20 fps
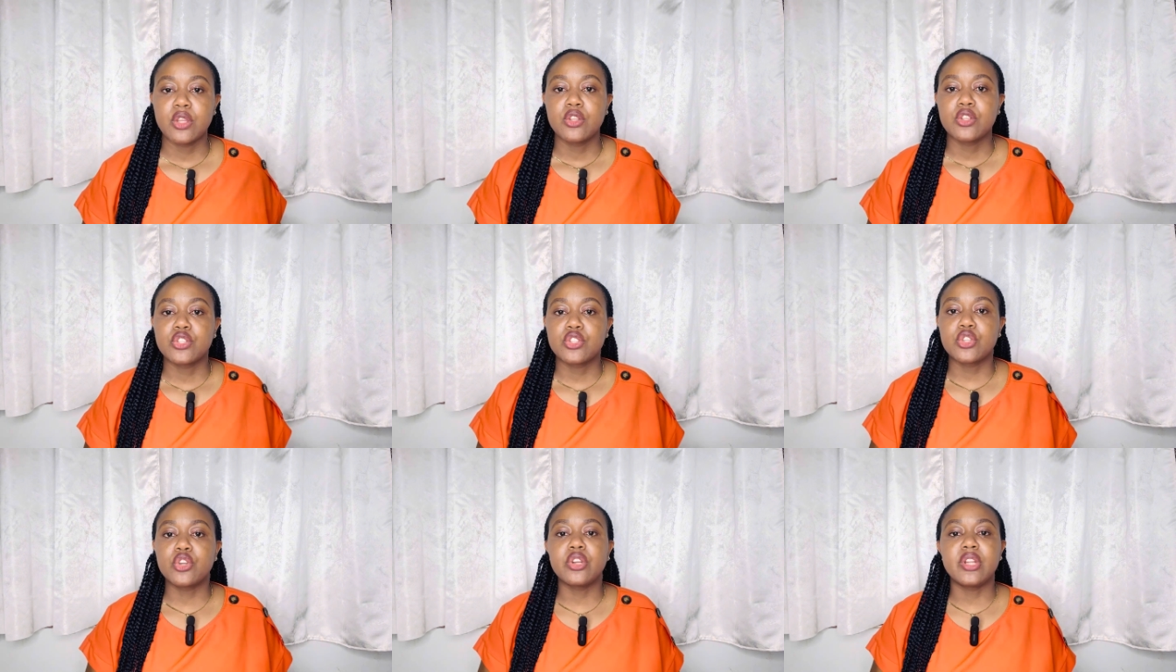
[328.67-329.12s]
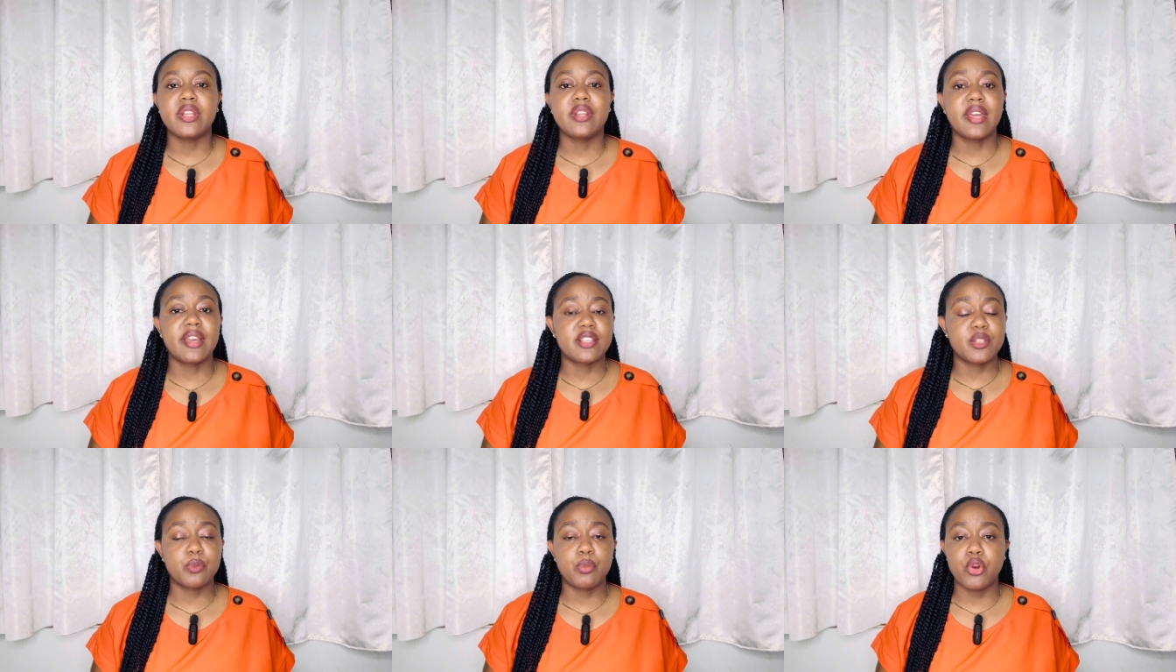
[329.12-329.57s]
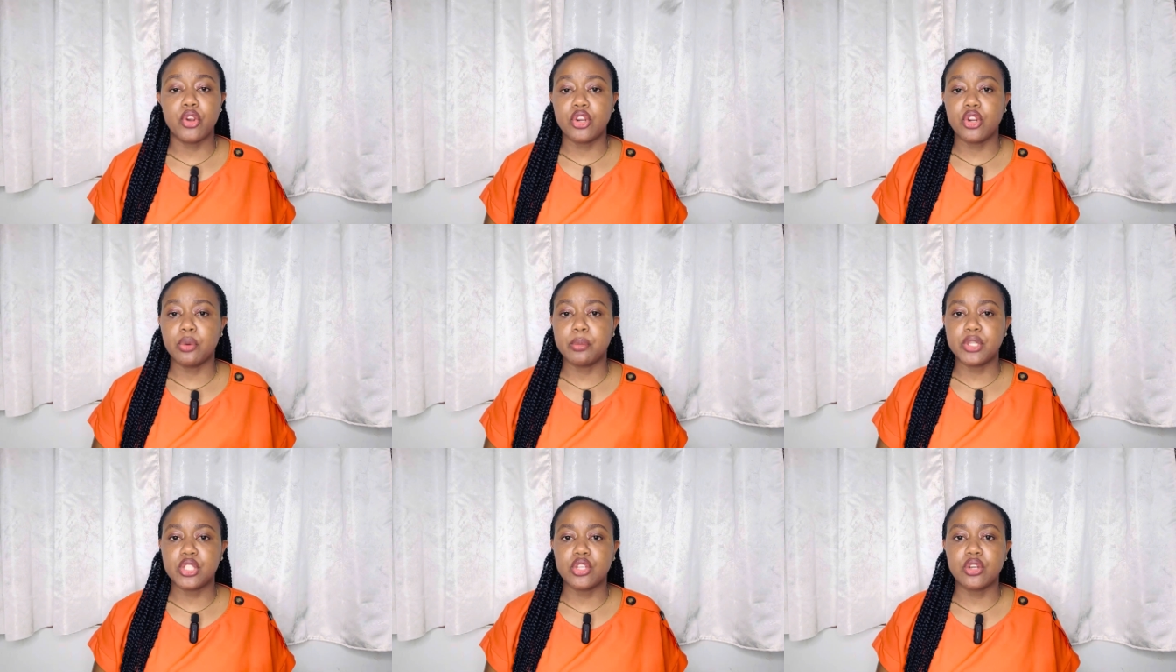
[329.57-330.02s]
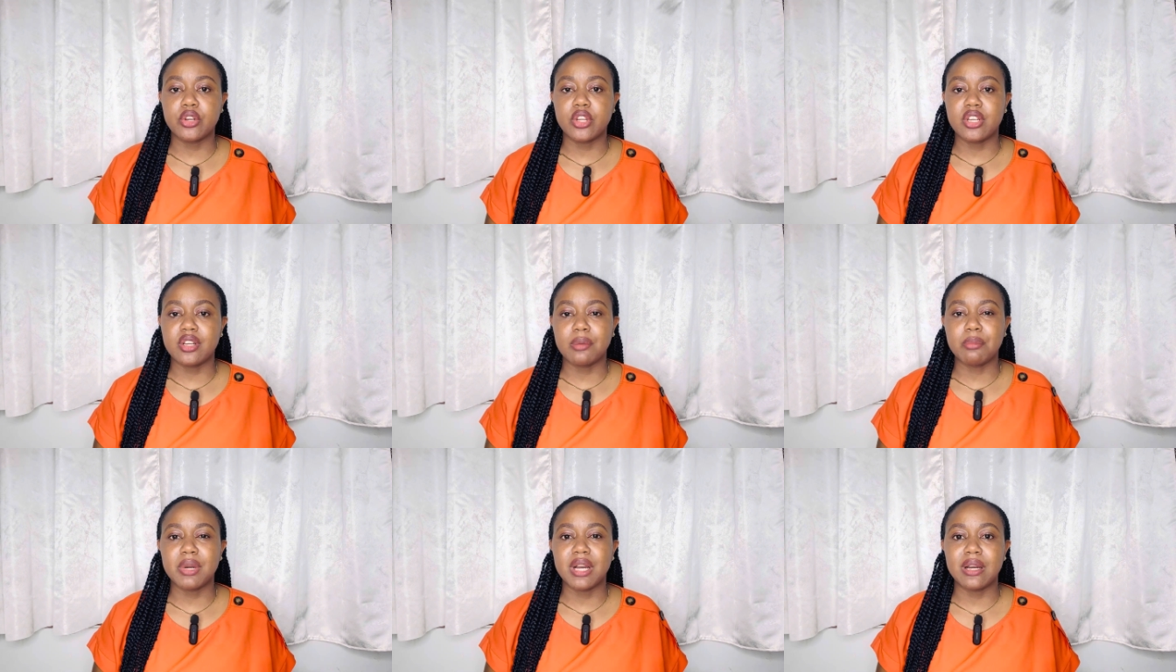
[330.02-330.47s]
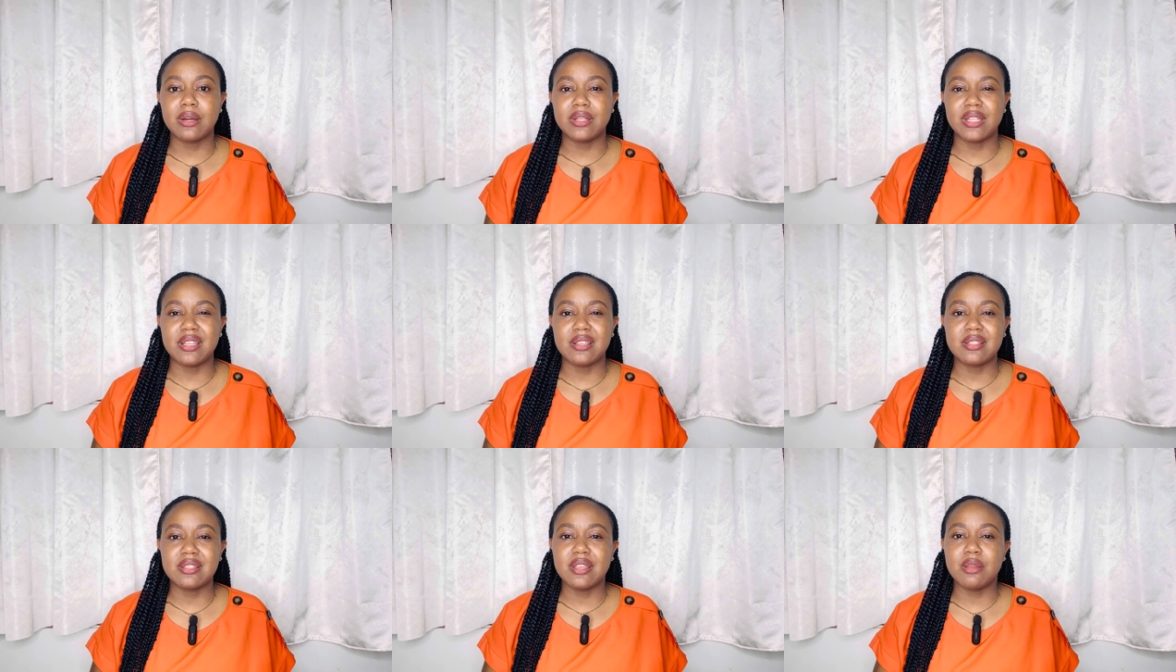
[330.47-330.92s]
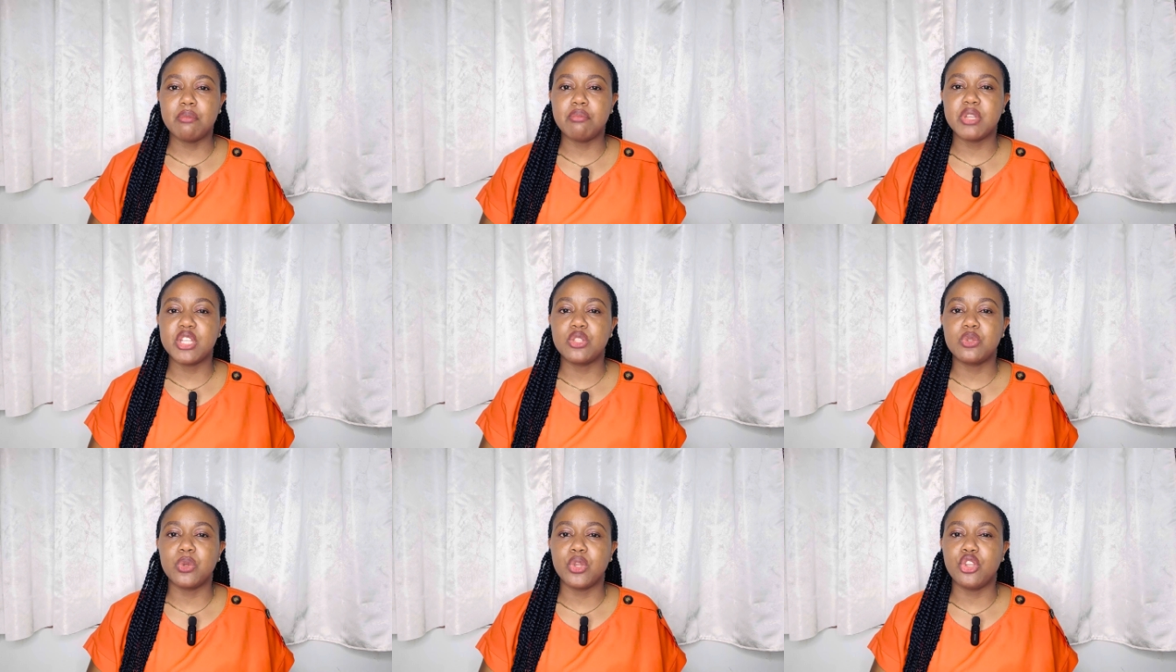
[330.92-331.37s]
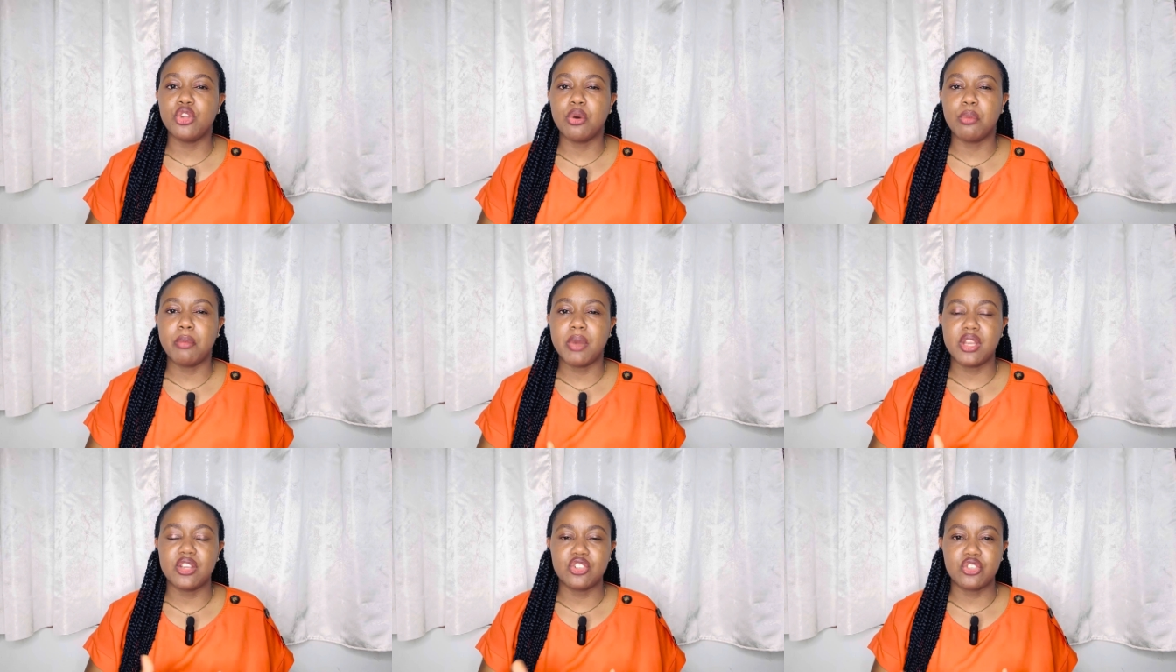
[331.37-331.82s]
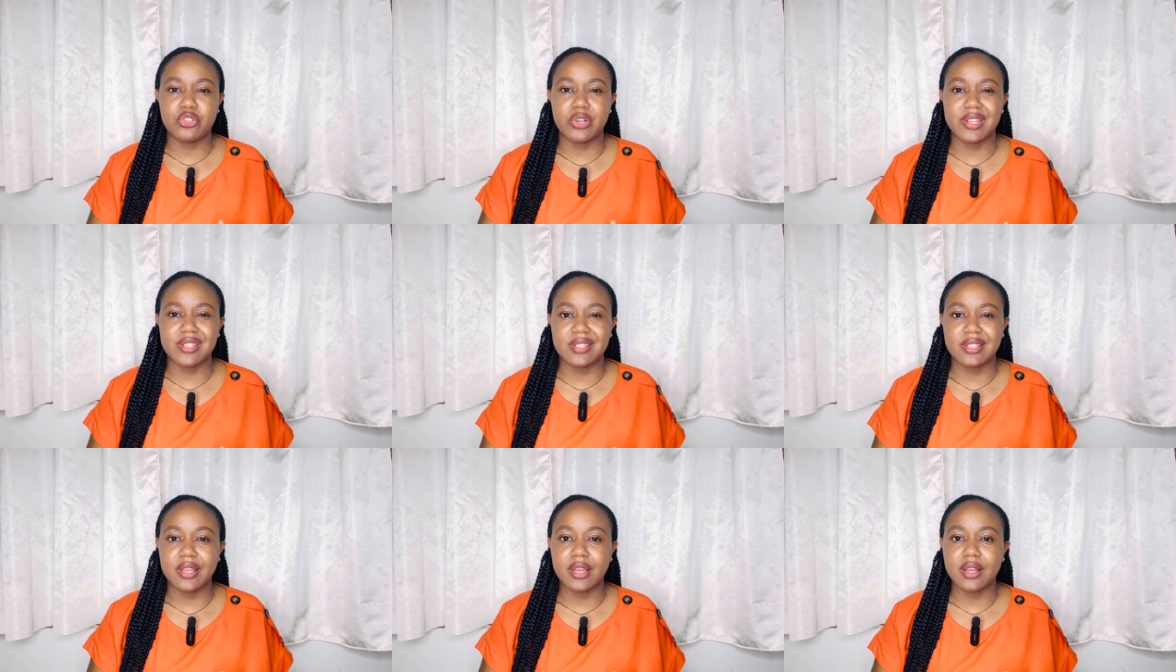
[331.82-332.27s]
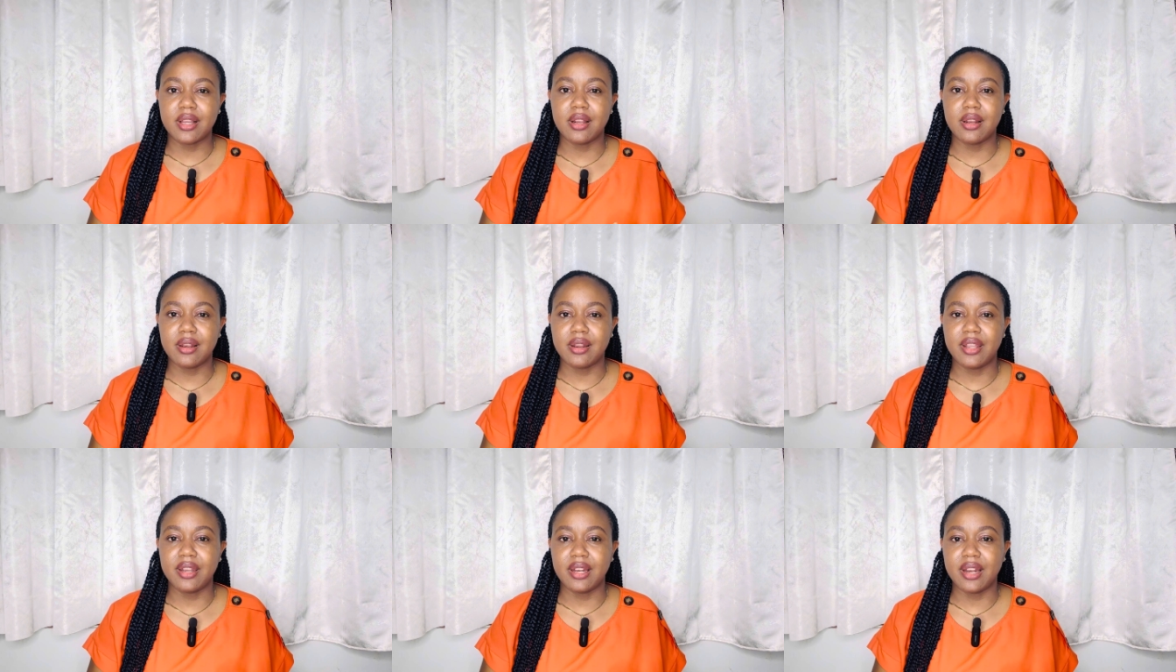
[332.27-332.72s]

So the next point I'll be talking about is in between your menstrual cycle.